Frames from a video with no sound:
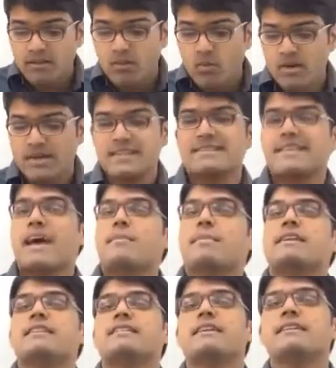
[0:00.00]
what has
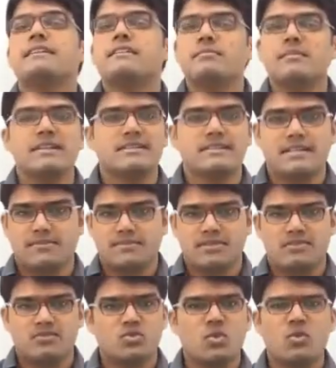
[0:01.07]
happened in the intermediate
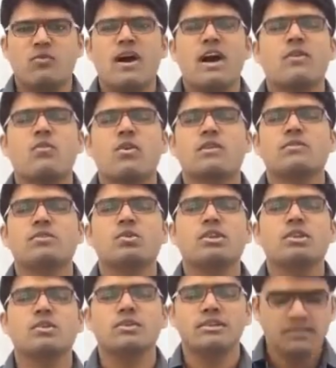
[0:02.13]
steps. So far what we
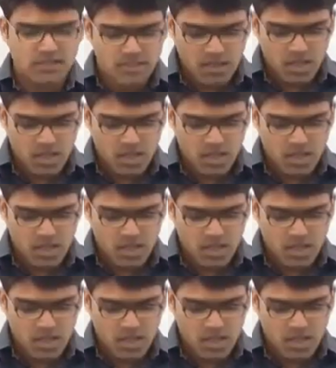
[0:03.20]
only know is